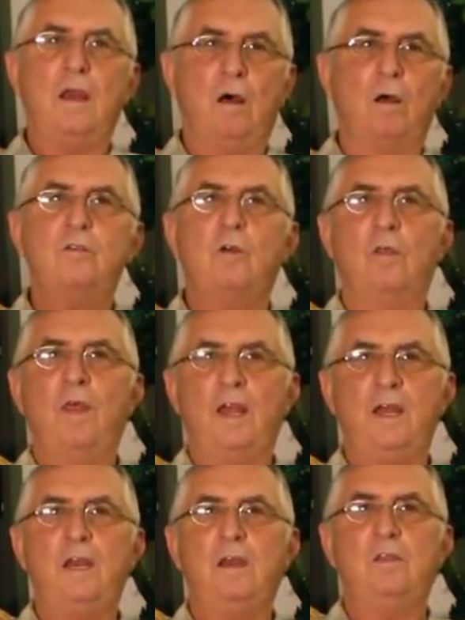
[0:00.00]
and also they
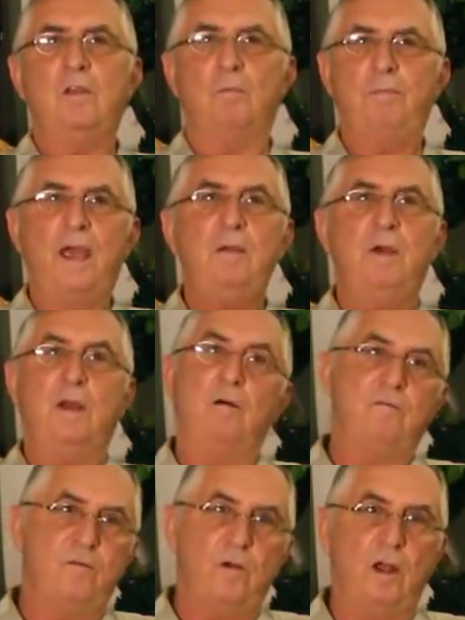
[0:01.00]
needed their payment
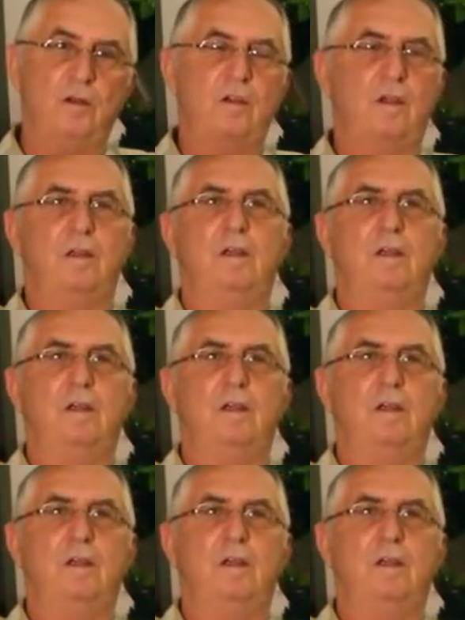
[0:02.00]
up front.